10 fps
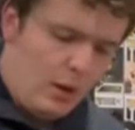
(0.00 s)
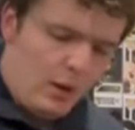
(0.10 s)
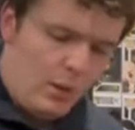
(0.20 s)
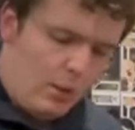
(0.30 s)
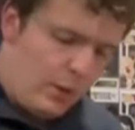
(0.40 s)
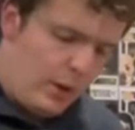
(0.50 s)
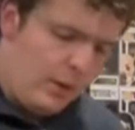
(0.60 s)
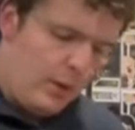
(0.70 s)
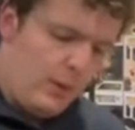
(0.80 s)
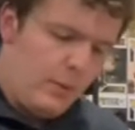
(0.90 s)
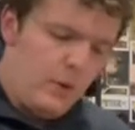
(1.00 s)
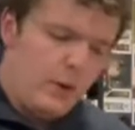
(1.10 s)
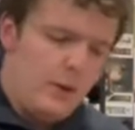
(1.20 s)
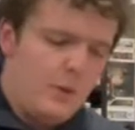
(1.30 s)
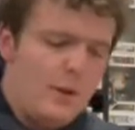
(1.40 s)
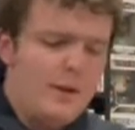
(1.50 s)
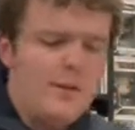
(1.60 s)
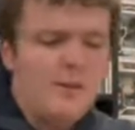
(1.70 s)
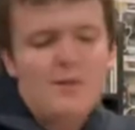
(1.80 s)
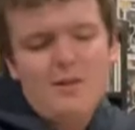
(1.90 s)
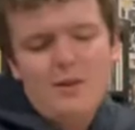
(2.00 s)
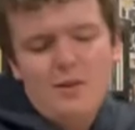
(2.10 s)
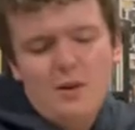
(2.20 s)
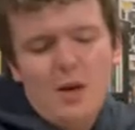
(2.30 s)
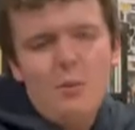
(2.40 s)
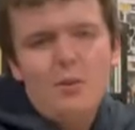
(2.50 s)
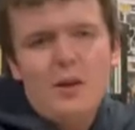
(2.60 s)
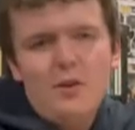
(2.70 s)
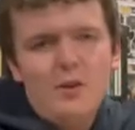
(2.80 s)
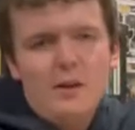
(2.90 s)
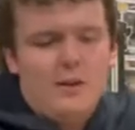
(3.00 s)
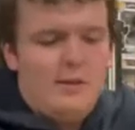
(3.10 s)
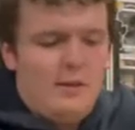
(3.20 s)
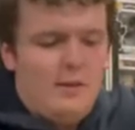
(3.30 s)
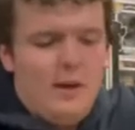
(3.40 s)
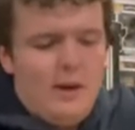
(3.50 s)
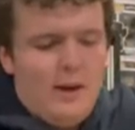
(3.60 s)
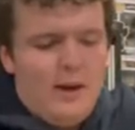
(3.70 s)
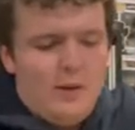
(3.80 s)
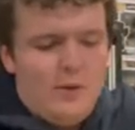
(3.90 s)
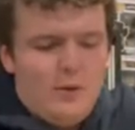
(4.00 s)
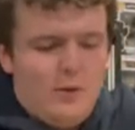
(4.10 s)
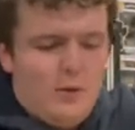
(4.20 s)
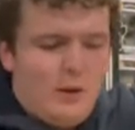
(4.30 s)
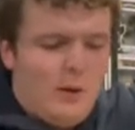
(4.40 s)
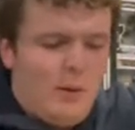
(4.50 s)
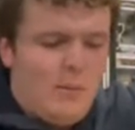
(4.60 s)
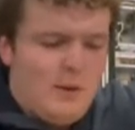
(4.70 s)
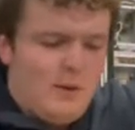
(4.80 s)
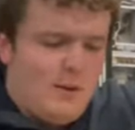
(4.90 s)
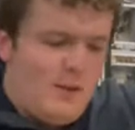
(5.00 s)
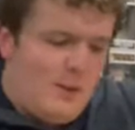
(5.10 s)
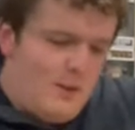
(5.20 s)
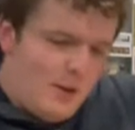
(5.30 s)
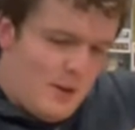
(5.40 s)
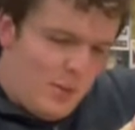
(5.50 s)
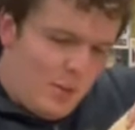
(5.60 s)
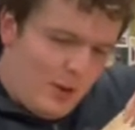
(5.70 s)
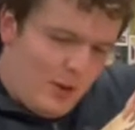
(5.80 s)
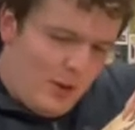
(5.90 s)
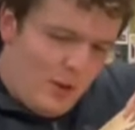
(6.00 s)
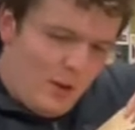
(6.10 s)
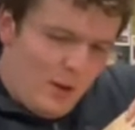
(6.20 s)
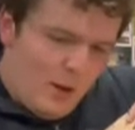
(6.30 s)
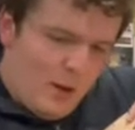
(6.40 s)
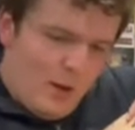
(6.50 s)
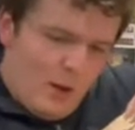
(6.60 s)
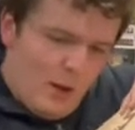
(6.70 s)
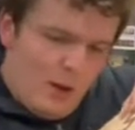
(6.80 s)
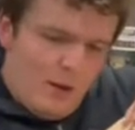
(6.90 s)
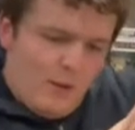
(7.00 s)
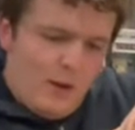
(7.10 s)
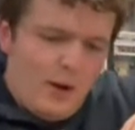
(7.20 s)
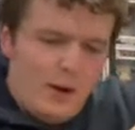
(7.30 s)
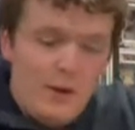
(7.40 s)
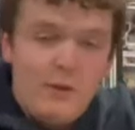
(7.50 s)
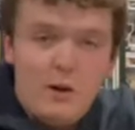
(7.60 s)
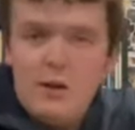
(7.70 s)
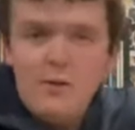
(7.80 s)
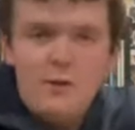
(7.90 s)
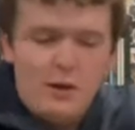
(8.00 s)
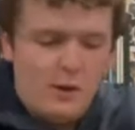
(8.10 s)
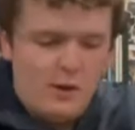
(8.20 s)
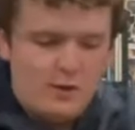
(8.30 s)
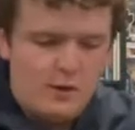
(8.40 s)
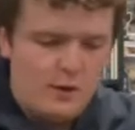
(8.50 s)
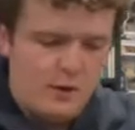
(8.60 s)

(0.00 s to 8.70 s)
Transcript: Really, really good one. This is just a compilation, like this is not an actual studio album, this is just a compilation of their love songs.